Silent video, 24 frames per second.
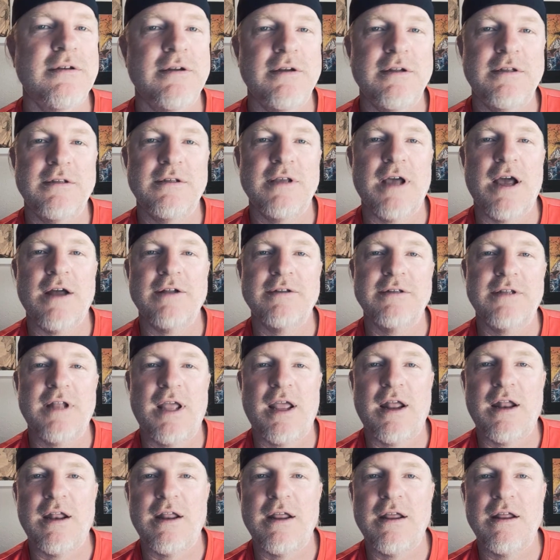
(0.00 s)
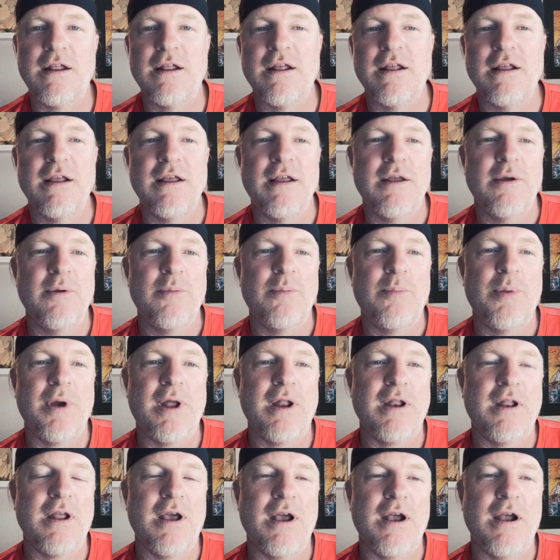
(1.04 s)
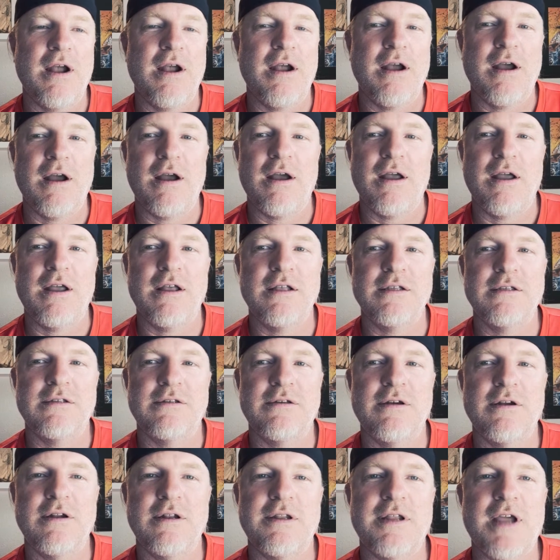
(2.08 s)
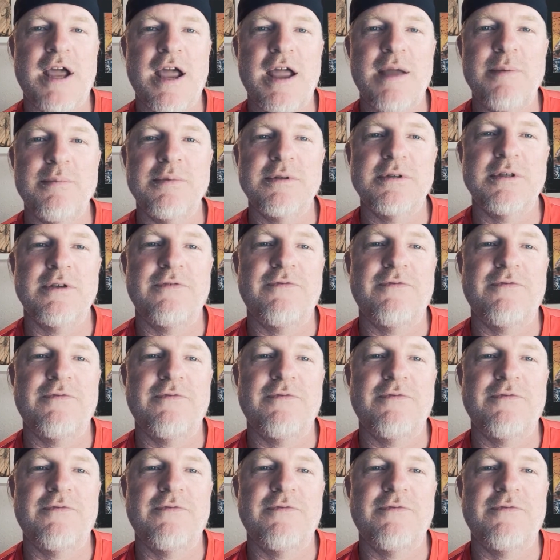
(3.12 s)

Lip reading: It's outstanding. But certain times,